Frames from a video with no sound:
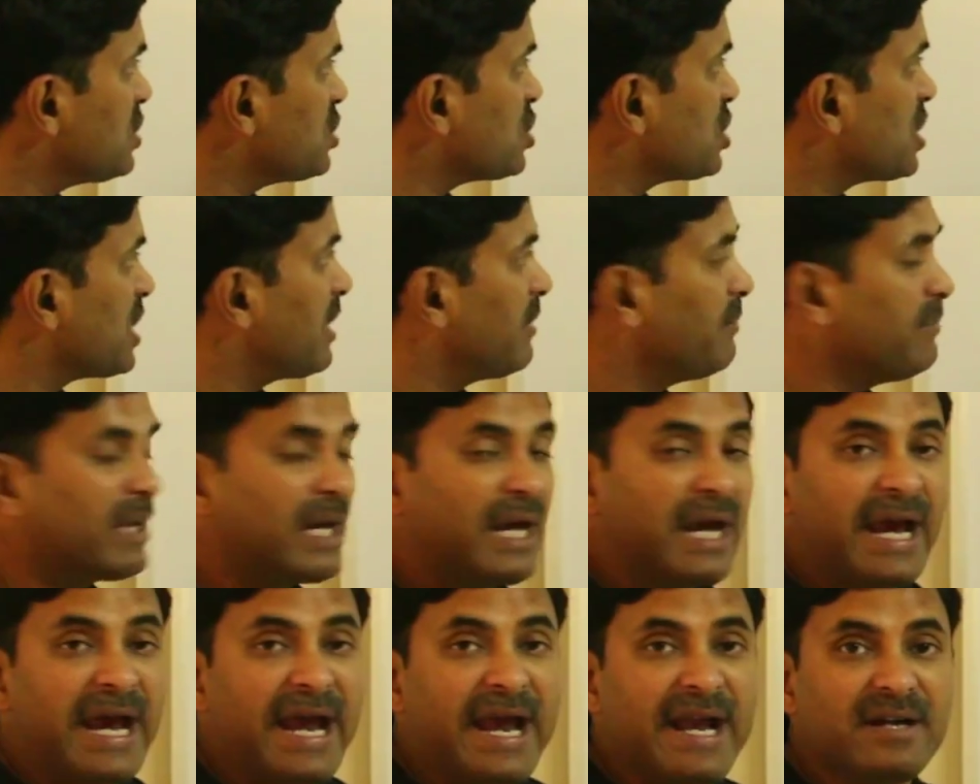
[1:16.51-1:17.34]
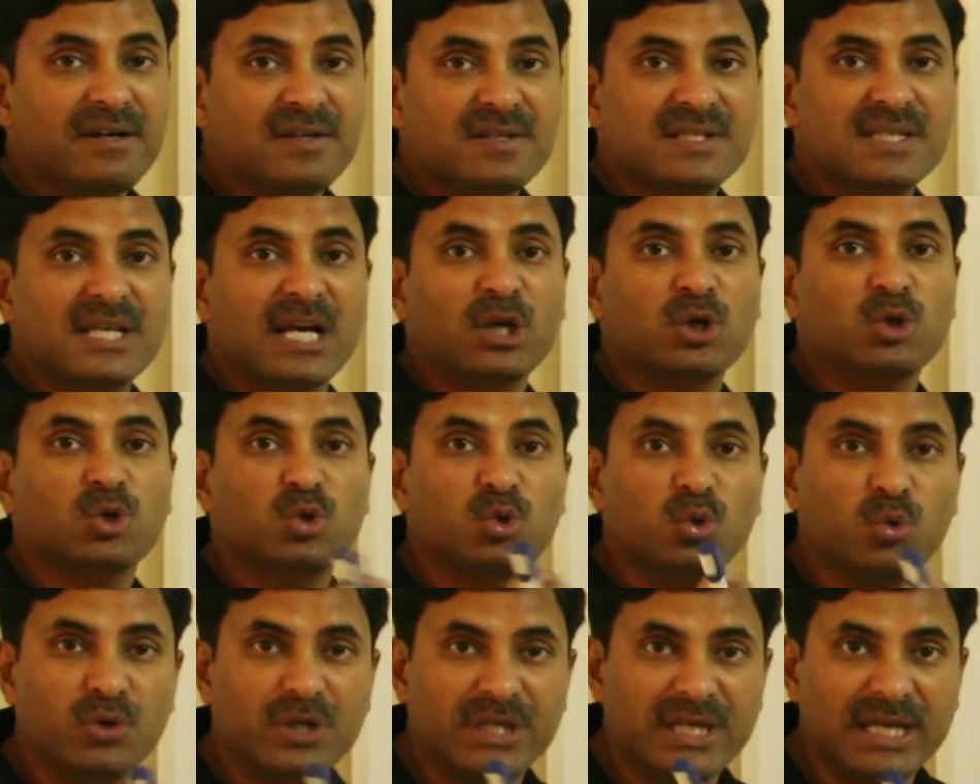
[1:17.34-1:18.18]
shaped and
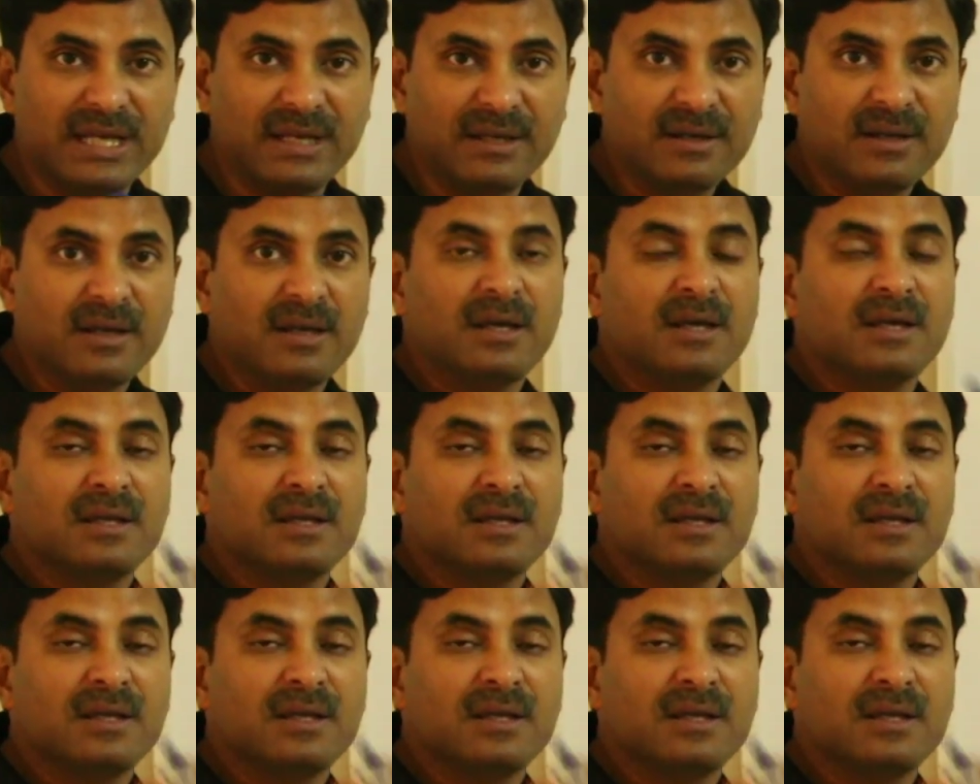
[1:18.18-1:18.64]
suctorial.